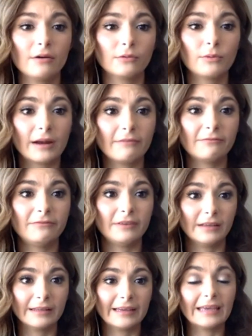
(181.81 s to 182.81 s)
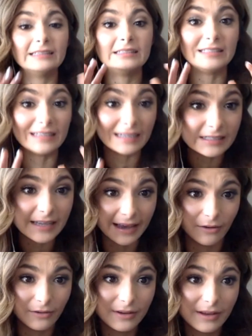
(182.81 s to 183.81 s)
down what I'm feeling in
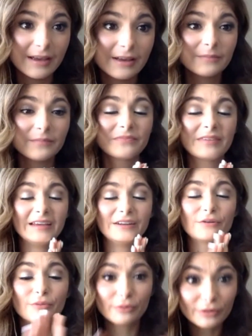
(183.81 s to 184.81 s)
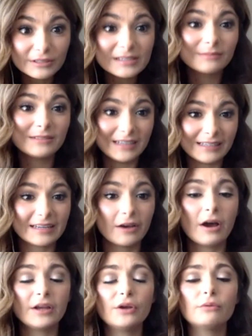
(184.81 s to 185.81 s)
detail, in gruesome
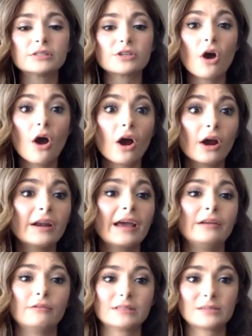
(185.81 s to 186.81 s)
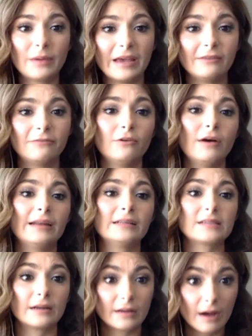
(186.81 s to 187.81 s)
detail. I know it's hard, I know it's painful, and
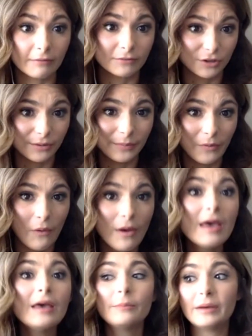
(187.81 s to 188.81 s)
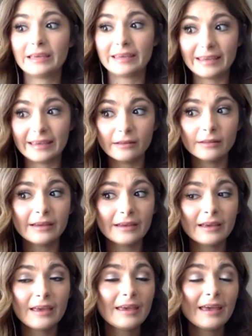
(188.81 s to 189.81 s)
it's uncomfortable, but
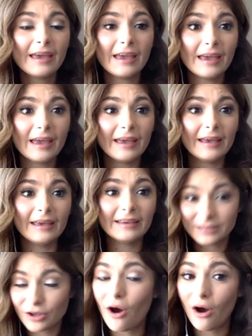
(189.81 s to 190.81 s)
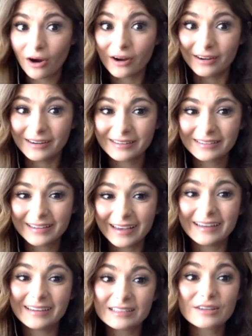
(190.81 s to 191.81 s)
healing is hard.
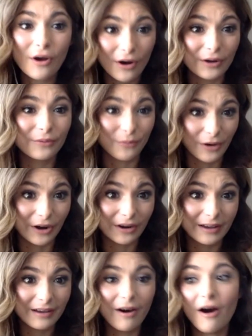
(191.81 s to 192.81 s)
It is hard work.